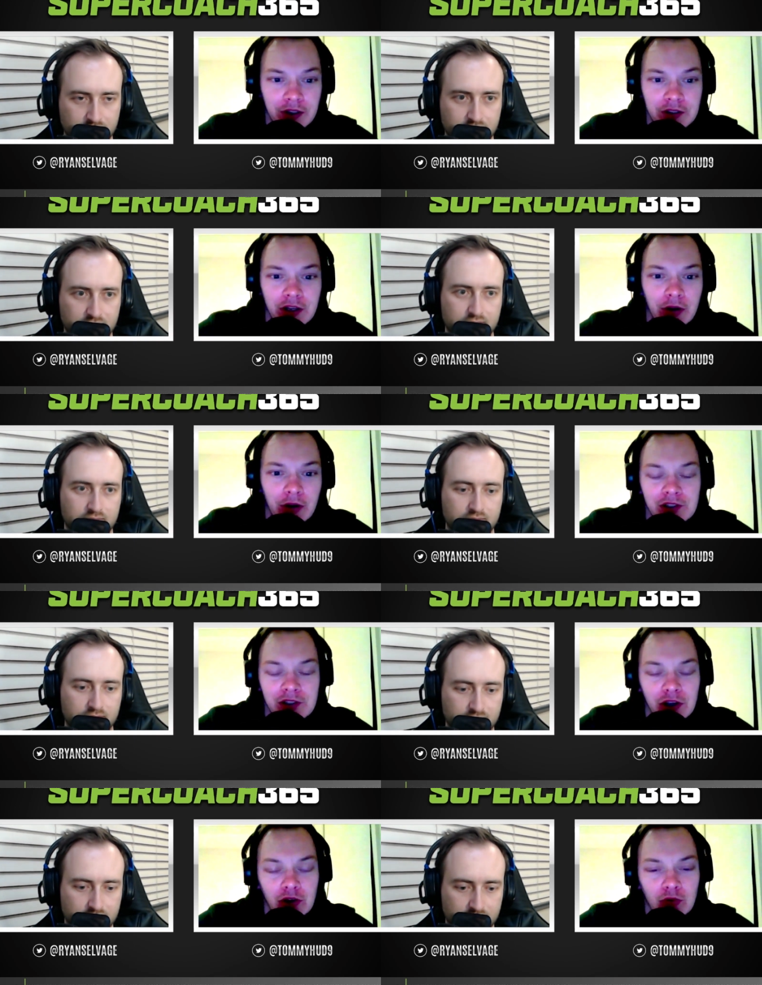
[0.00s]
Speaker 1: He's going
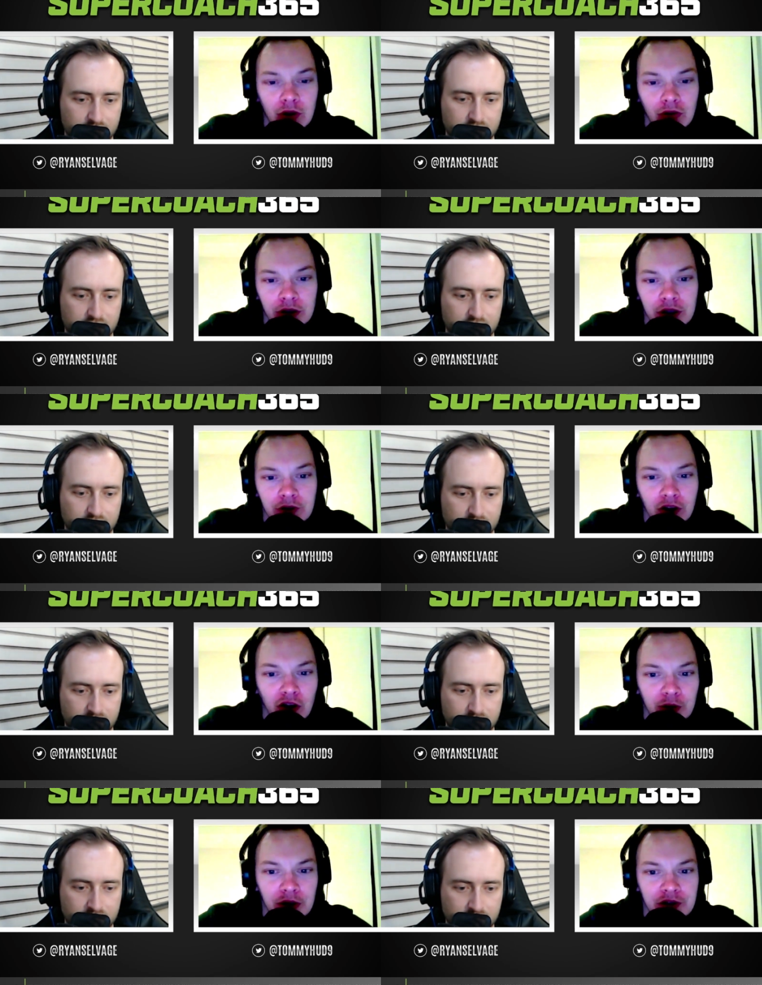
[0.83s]
so well, his
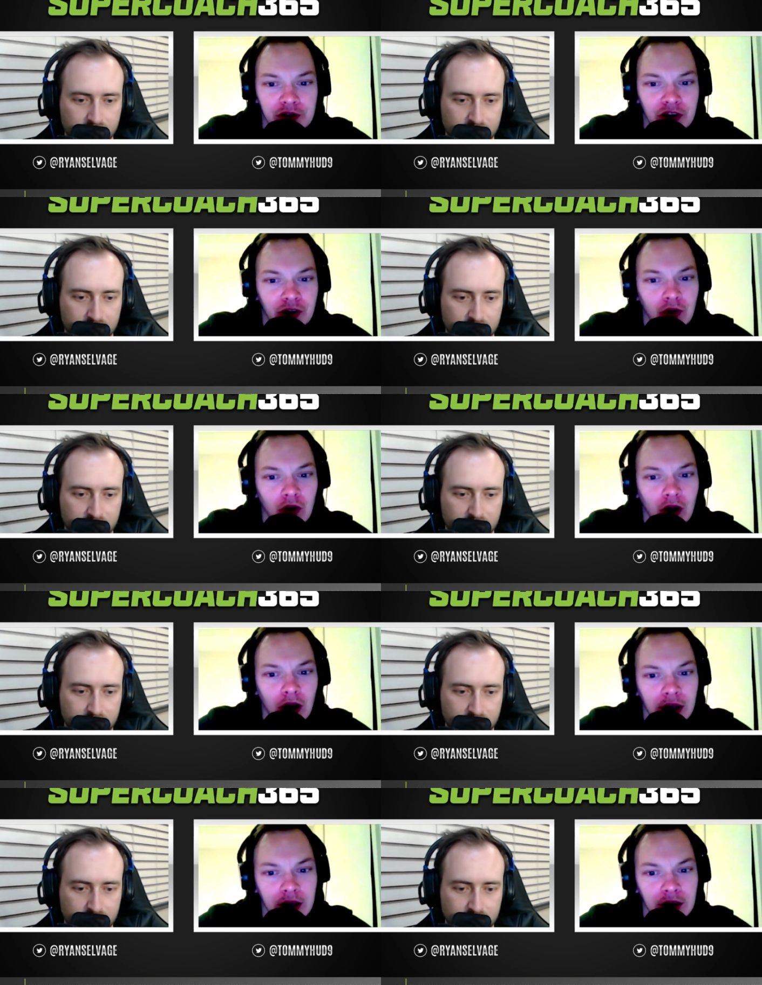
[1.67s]
involvement is so
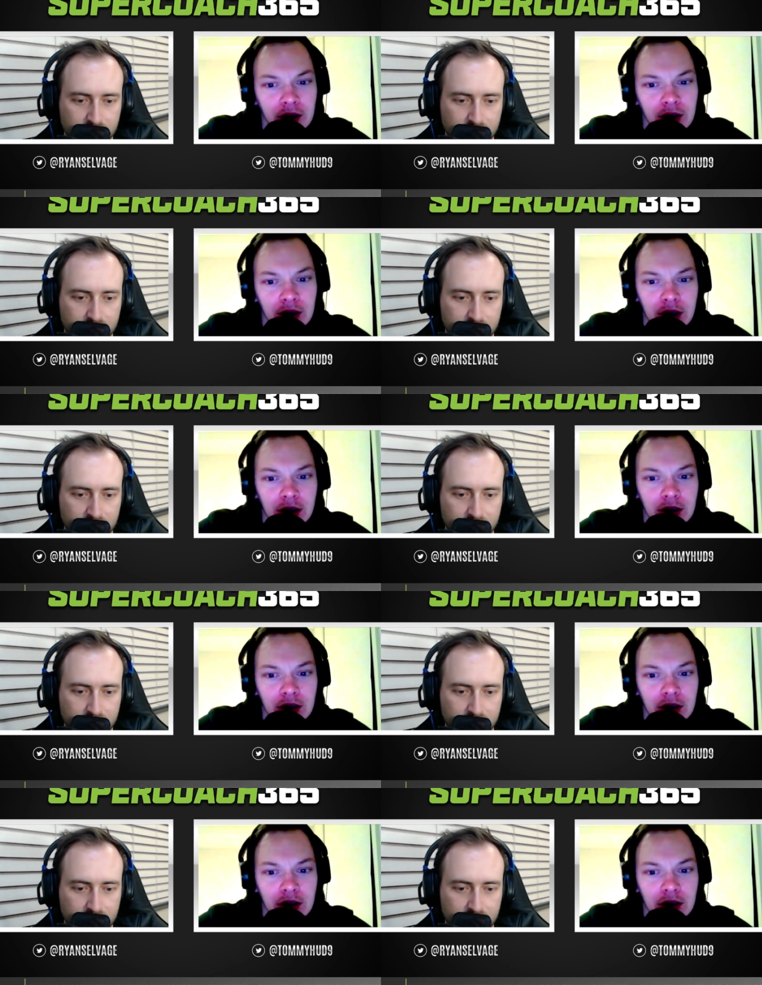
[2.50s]
high, and